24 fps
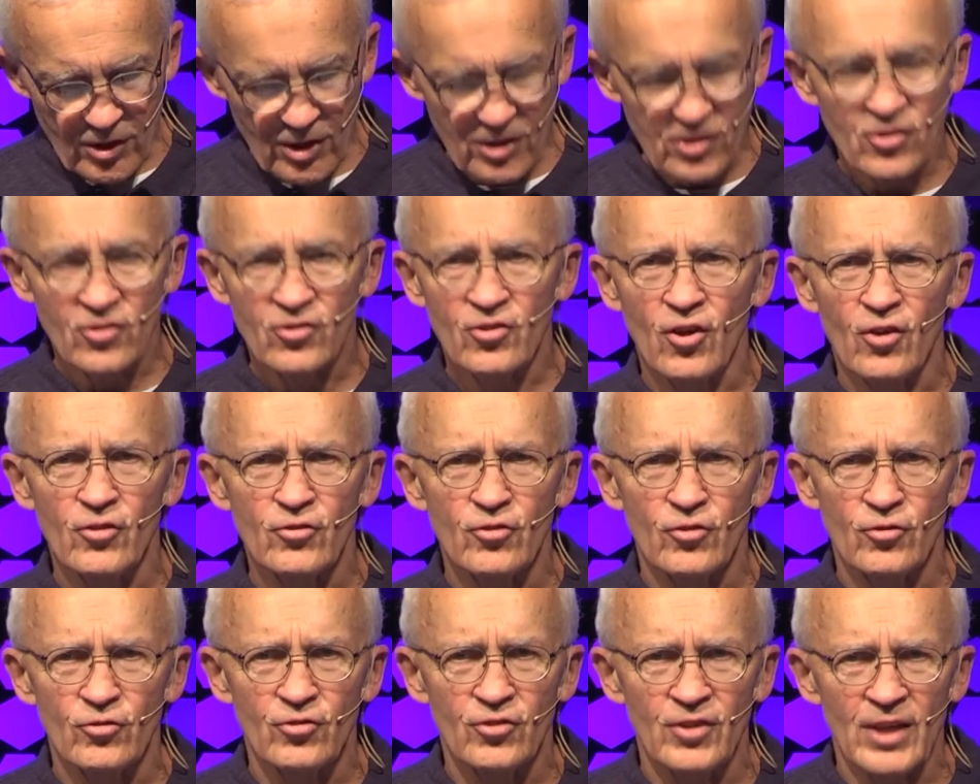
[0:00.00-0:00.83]
Jesus
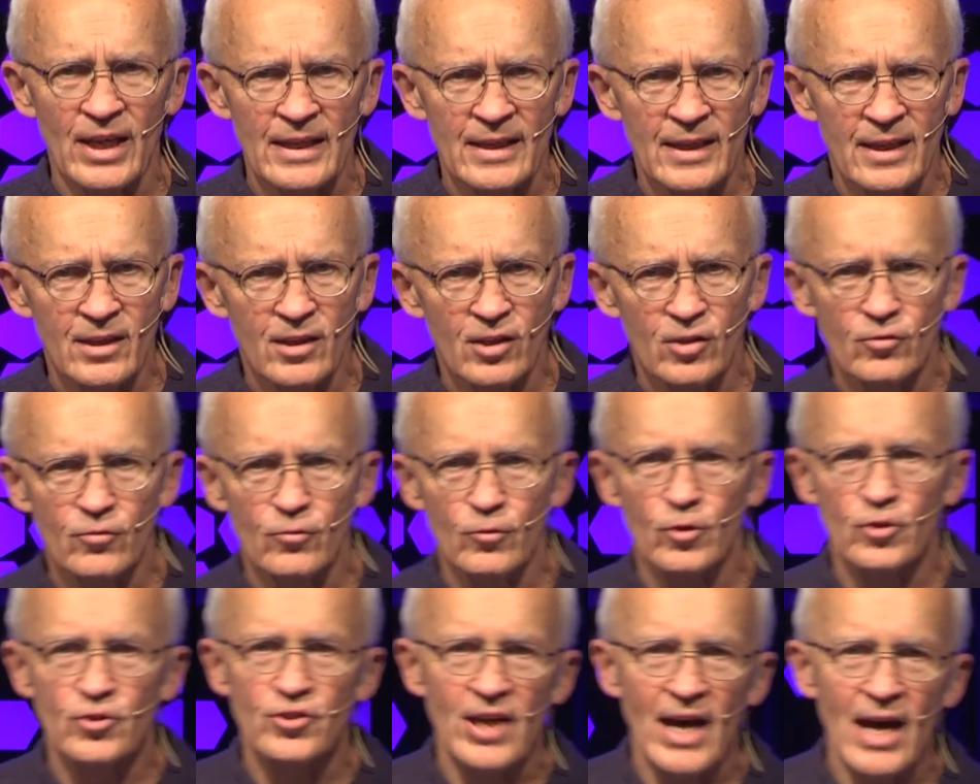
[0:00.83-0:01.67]
also said in
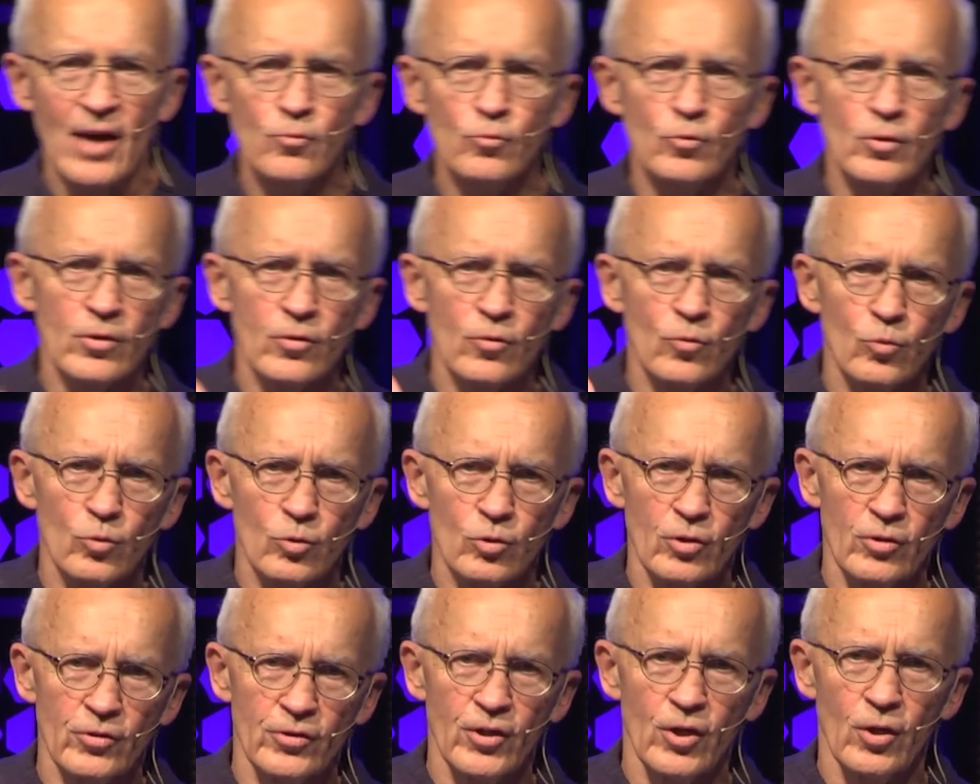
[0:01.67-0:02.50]
his verse, how will the
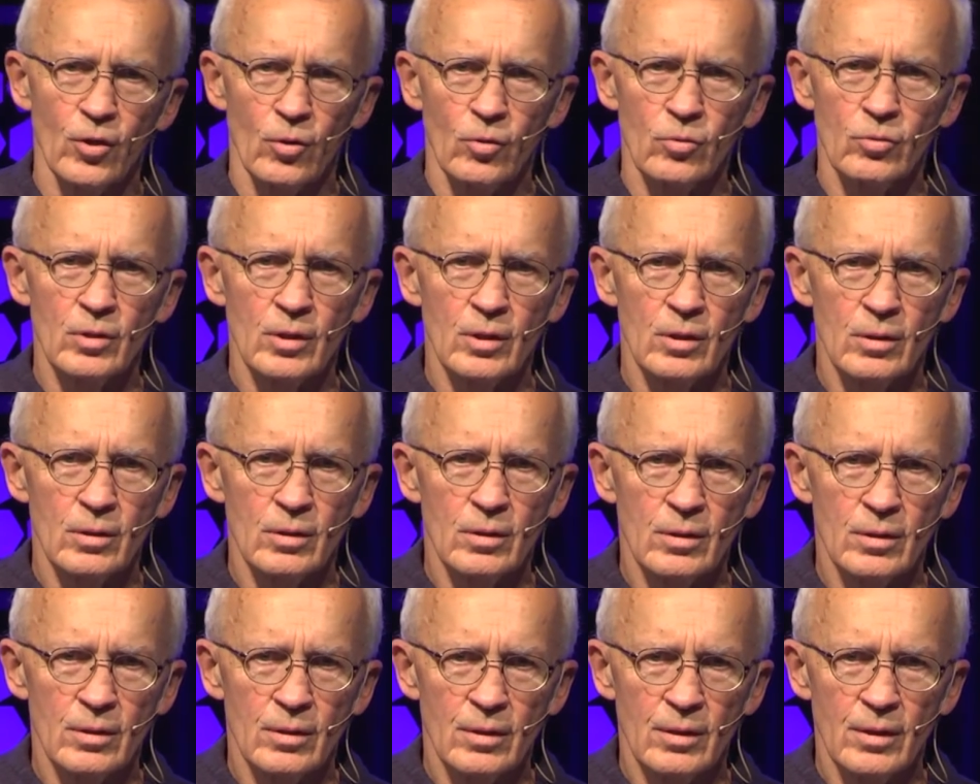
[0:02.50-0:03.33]
world know
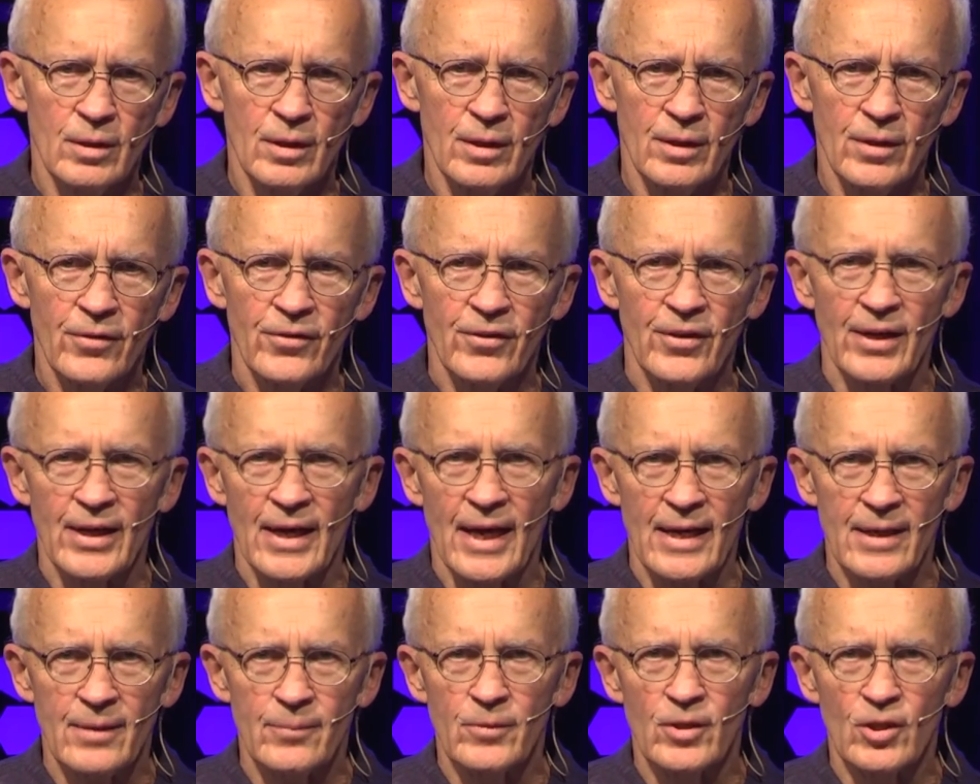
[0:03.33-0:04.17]

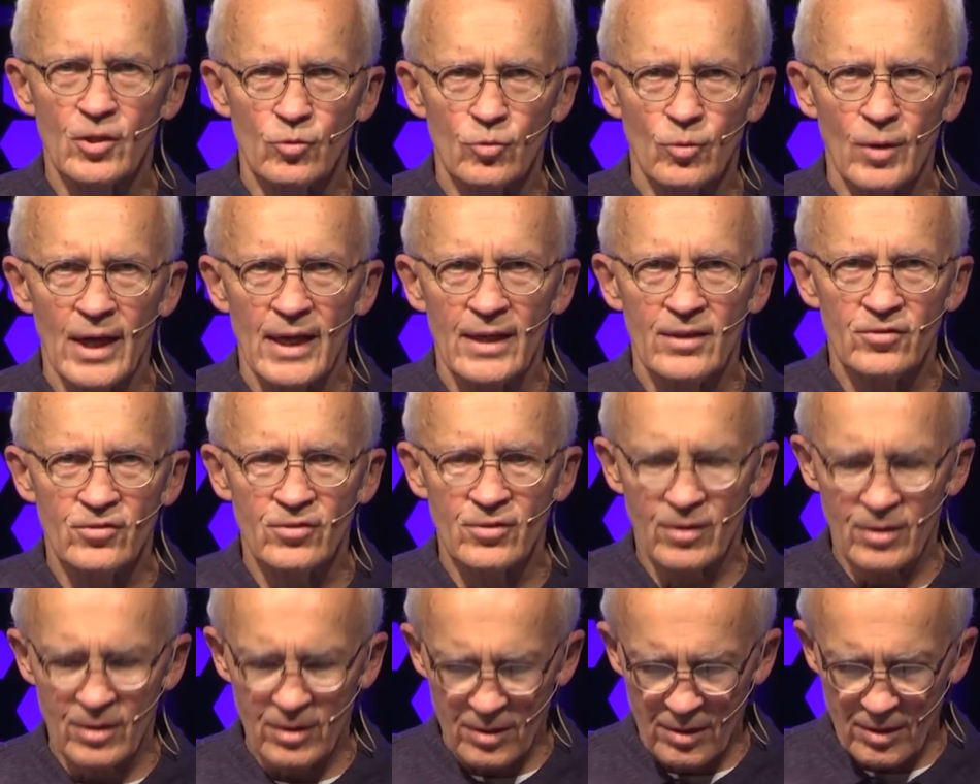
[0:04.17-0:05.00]
that I am the
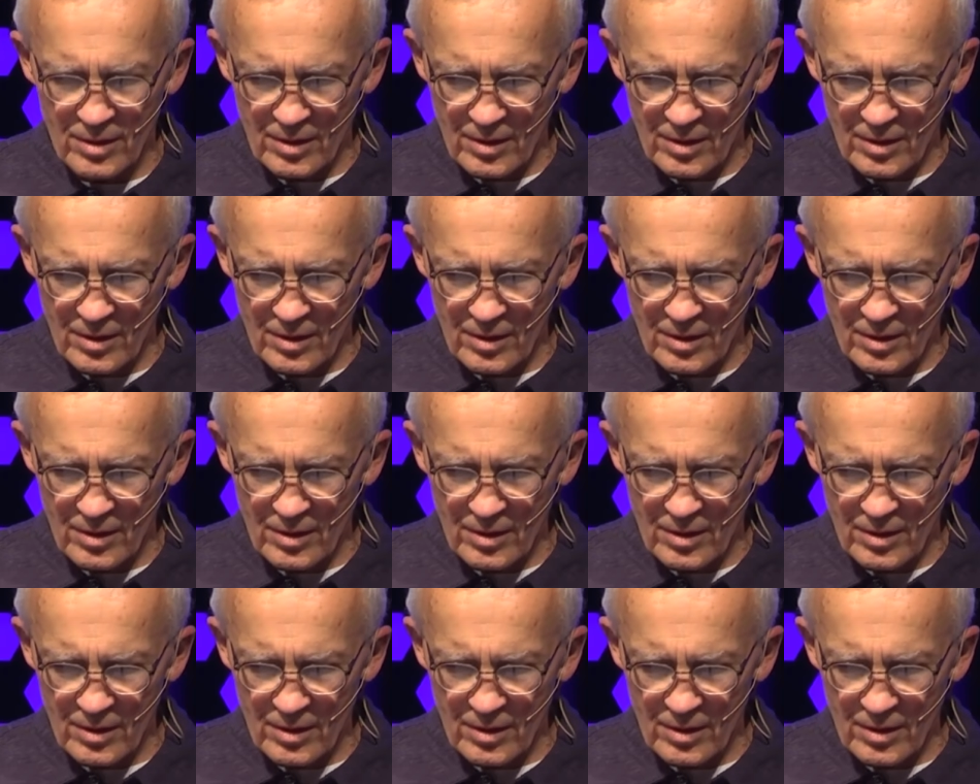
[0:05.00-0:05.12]
Christ,